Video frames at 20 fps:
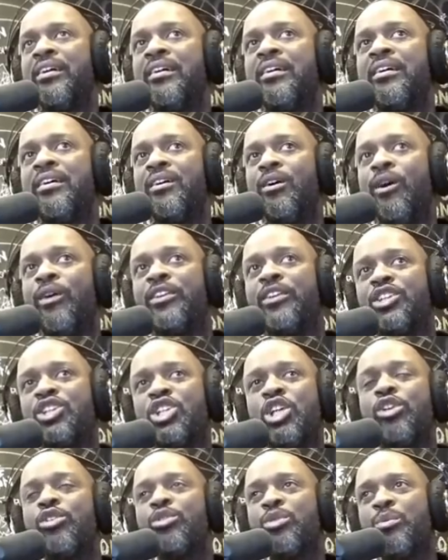or the
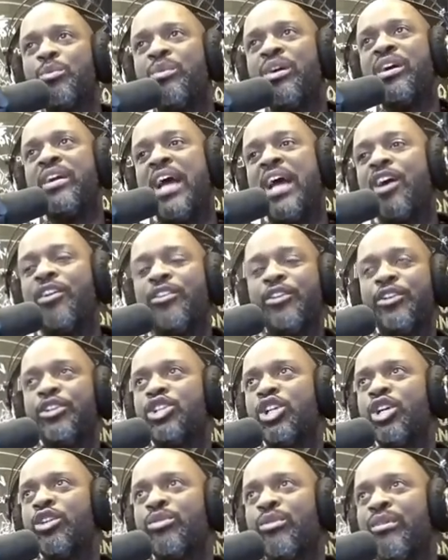children run out, the
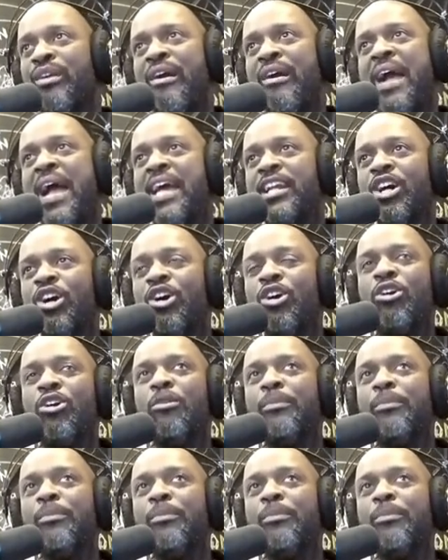children are at home,